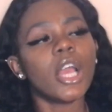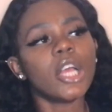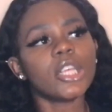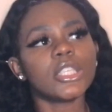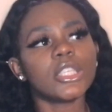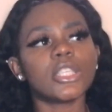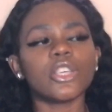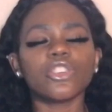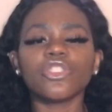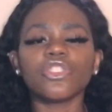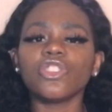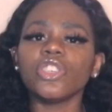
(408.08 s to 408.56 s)

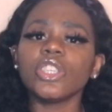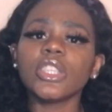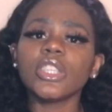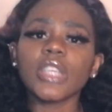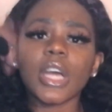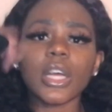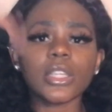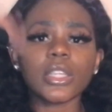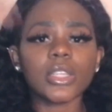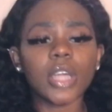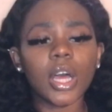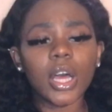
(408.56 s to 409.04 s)
So she
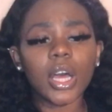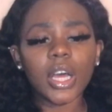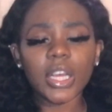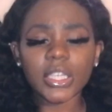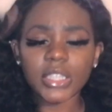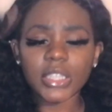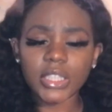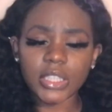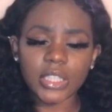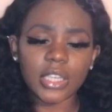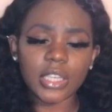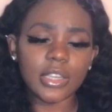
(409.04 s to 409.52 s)
talked all her
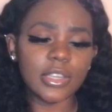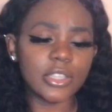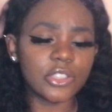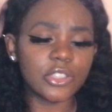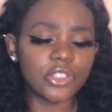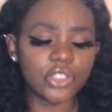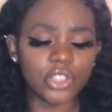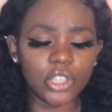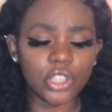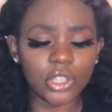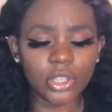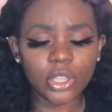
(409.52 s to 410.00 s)
shit.
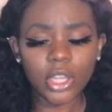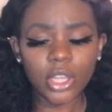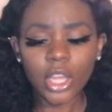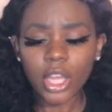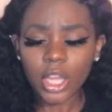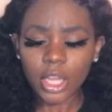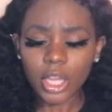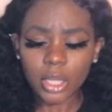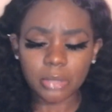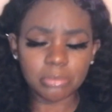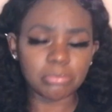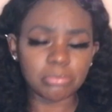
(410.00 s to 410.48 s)
She,
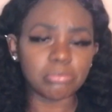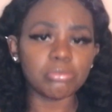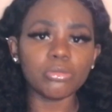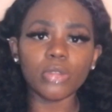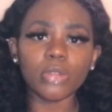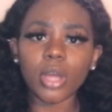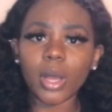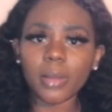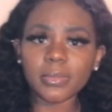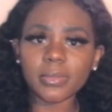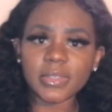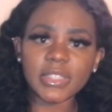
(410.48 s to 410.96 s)
you know
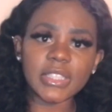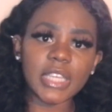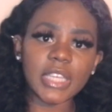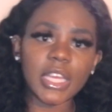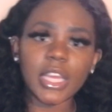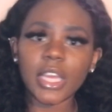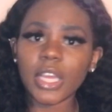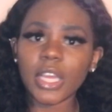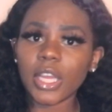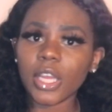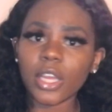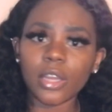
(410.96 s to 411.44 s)
what I'm
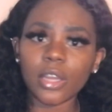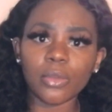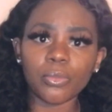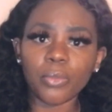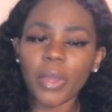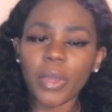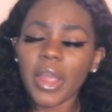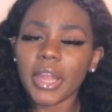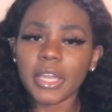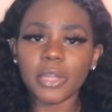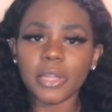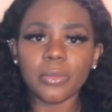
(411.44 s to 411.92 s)
saying,
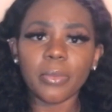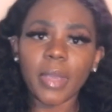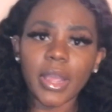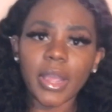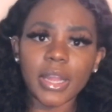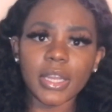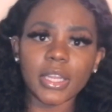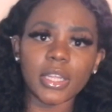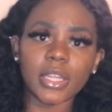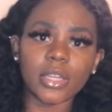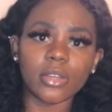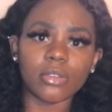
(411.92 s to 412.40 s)
ready
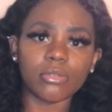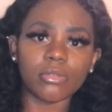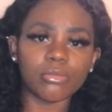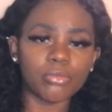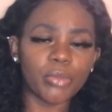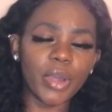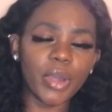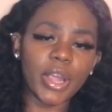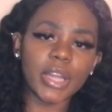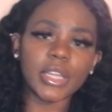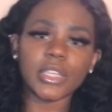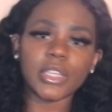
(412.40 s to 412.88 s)

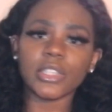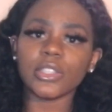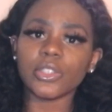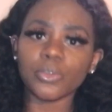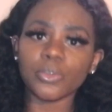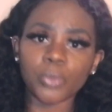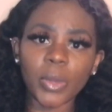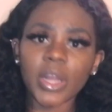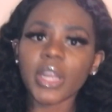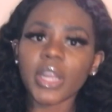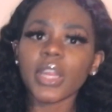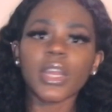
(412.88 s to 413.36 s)

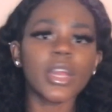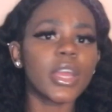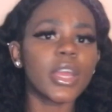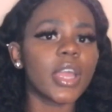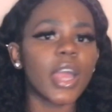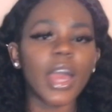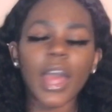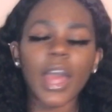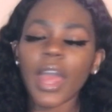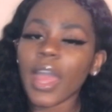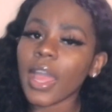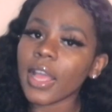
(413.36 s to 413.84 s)
to get her
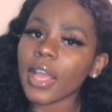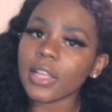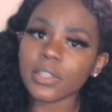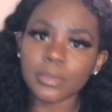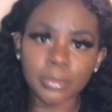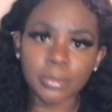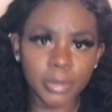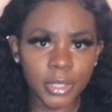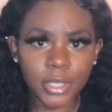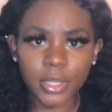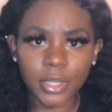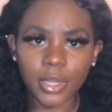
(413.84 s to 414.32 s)
ass
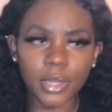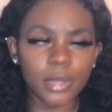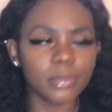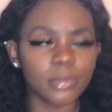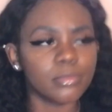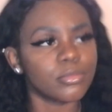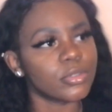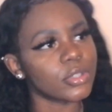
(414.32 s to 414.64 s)
beat up.